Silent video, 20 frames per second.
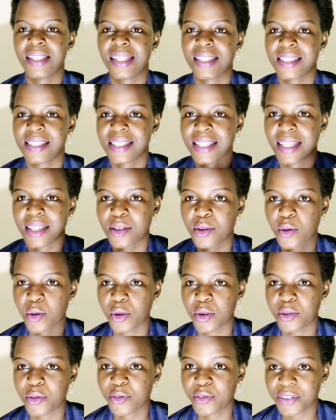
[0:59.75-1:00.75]
that side
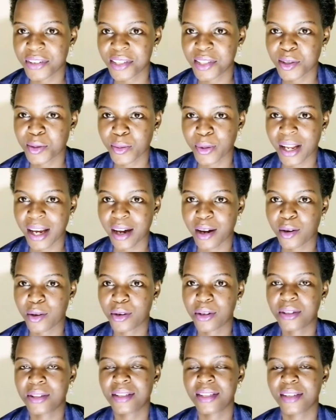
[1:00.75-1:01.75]
called Fridge
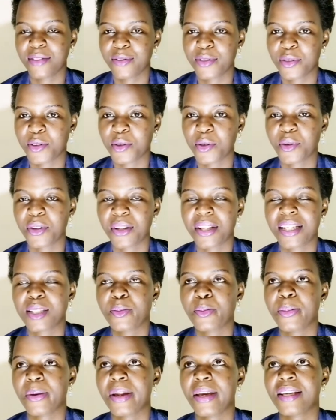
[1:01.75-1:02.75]
Moral, if you know that
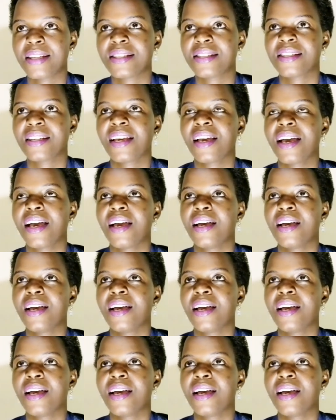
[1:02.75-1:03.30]
place.